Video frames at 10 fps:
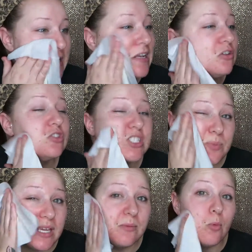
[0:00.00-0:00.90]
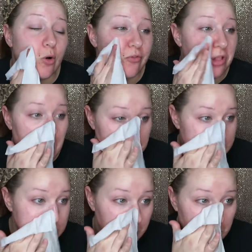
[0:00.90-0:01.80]
and it'll just be more
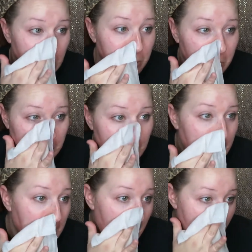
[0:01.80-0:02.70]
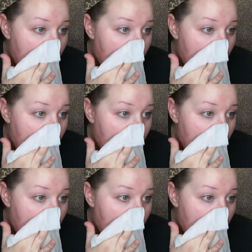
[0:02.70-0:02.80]
flawless when you go to put it on.